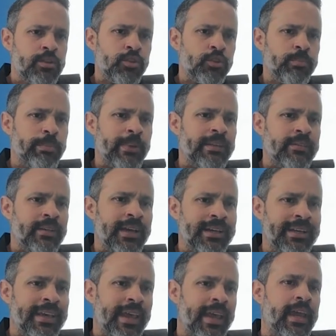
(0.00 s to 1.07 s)
Just
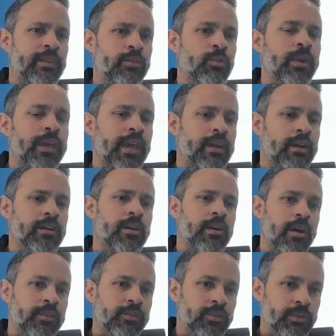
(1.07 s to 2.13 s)
basically educate our
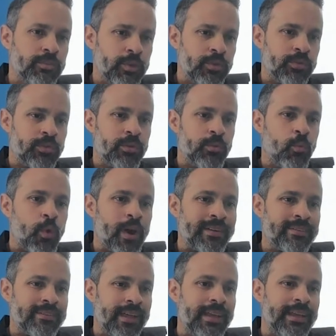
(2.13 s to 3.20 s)
customers on
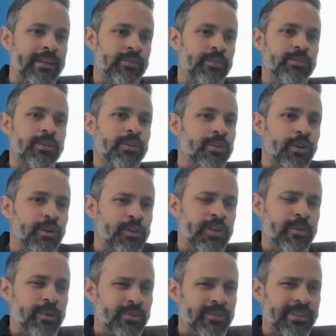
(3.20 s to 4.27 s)
what's the laser
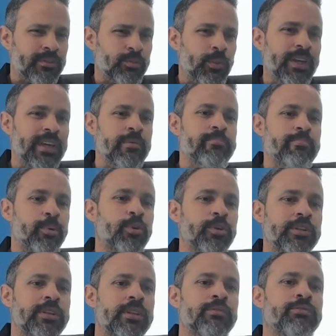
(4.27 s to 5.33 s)
technology, because that's really
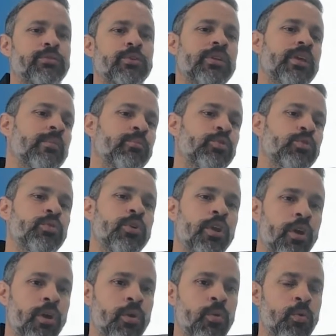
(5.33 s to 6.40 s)
important for them to
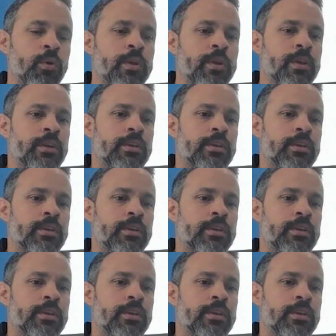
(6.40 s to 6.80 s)
know,